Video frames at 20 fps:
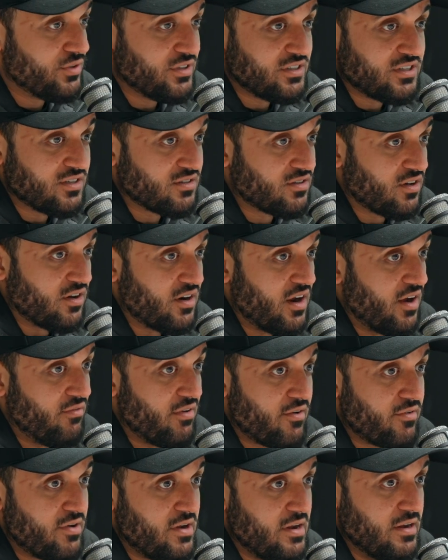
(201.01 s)
This has got a
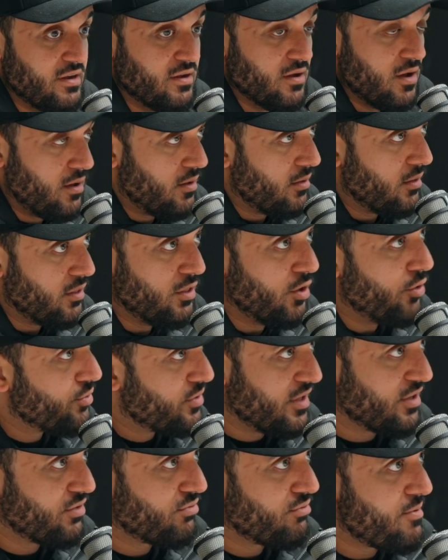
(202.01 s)
very low
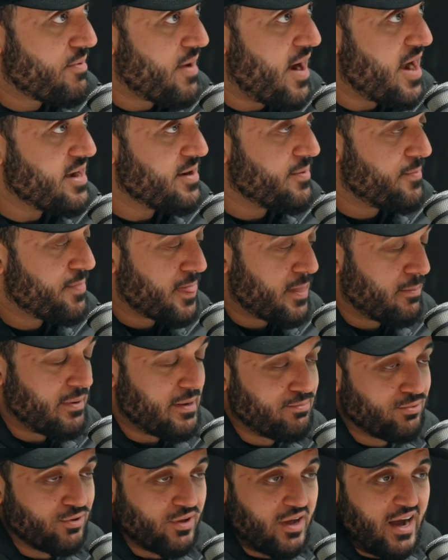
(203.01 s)
click-through rate.
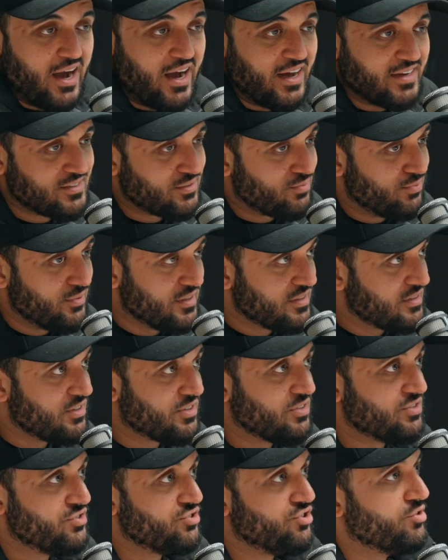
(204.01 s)
People aren't willing to
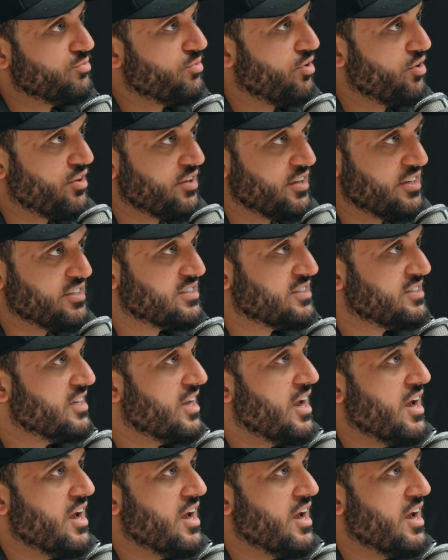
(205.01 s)
consume all of this.